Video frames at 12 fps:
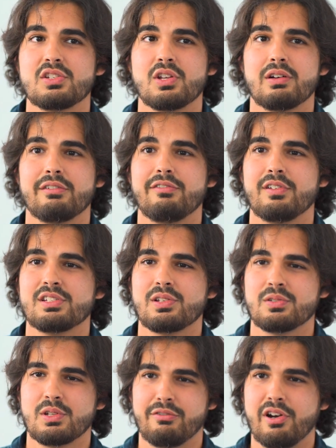is
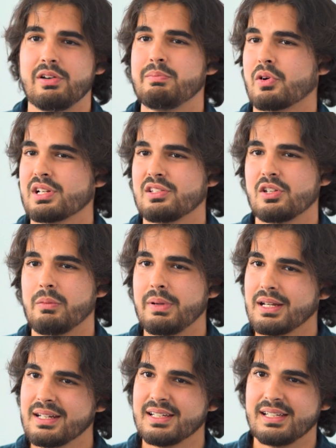also a very important
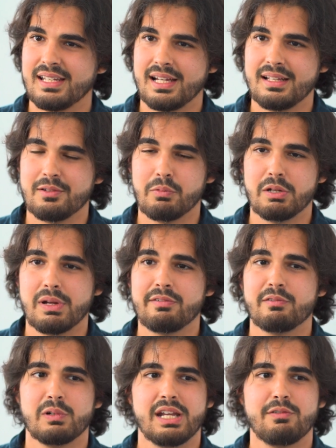topic. Yeah.
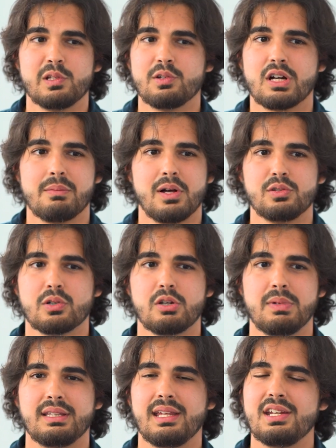Whenever we talk about
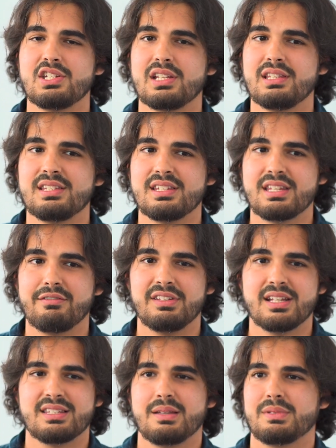documentation, this is something
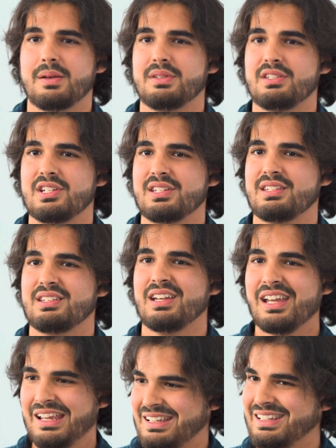that sometimes is just
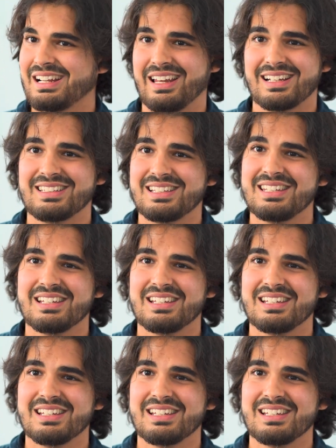neglected.